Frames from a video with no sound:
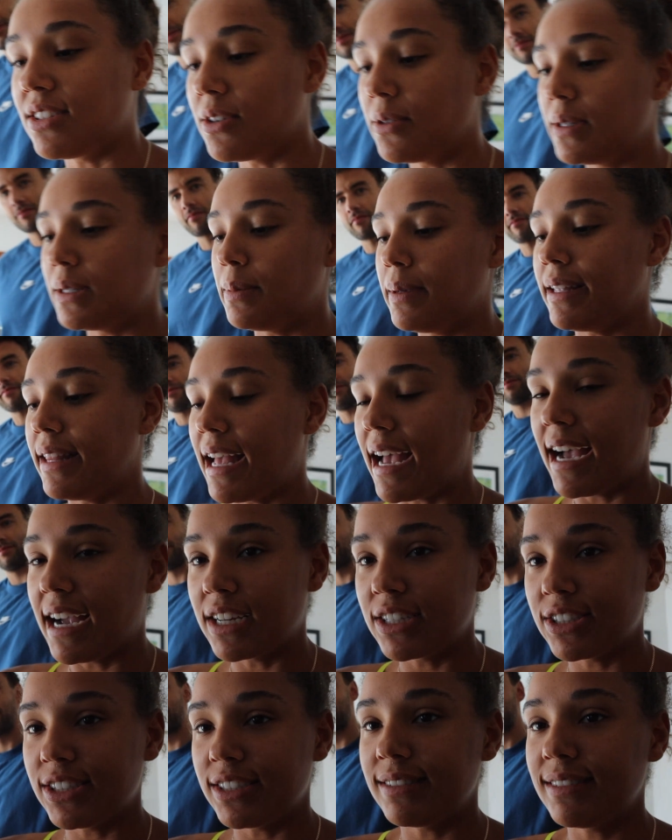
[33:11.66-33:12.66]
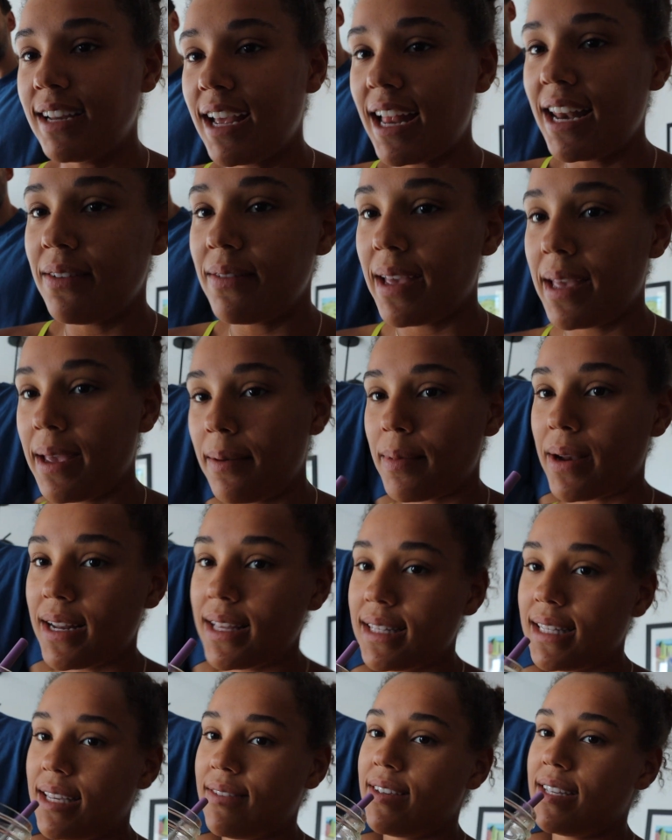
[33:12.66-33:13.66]
to always be in the action. Anyway,
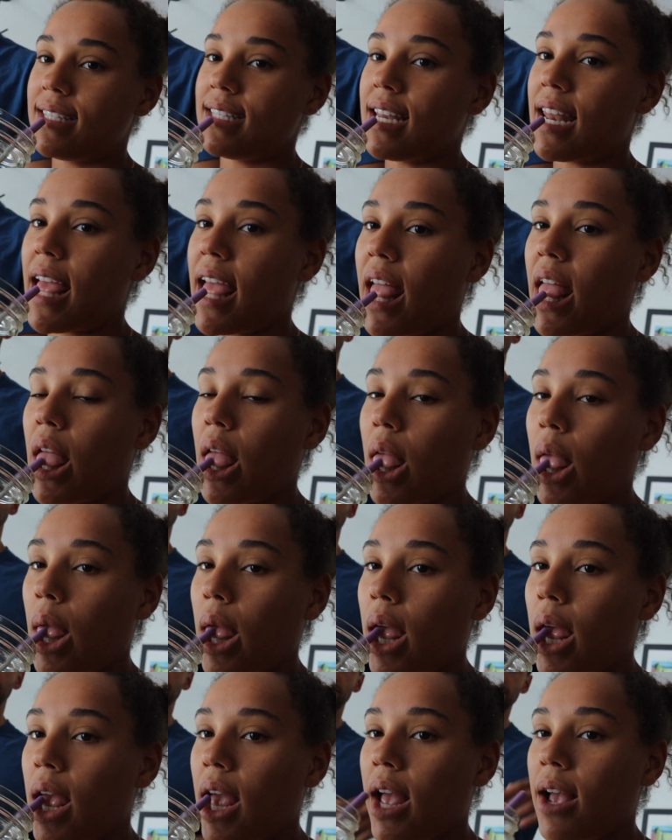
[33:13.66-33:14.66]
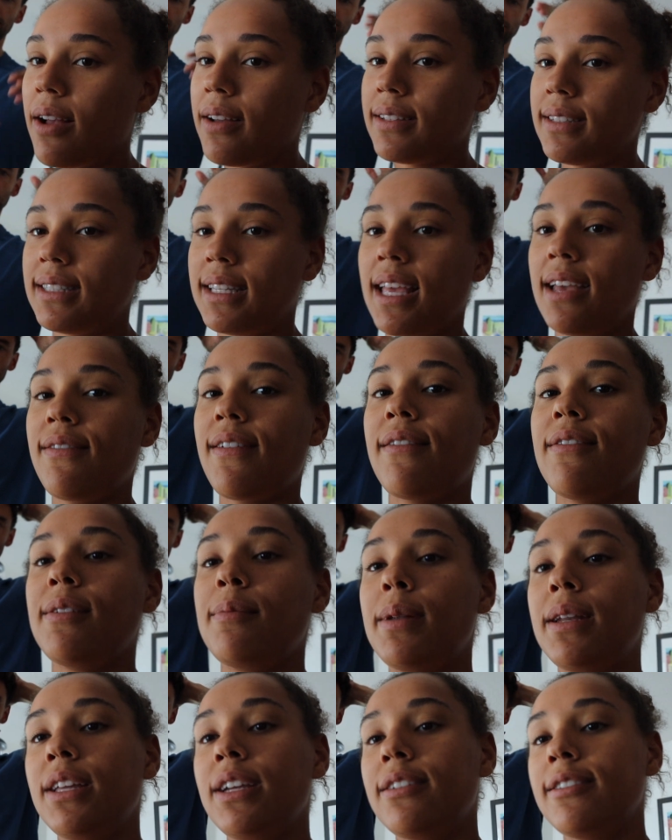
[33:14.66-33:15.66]
Brendan's leaving today. Give
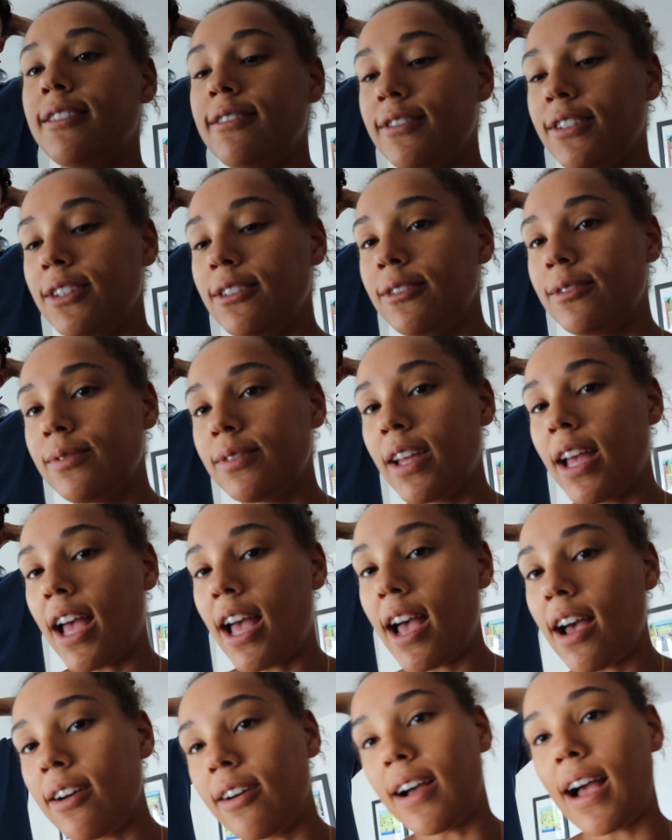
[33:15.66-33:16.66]
everybody a review. How,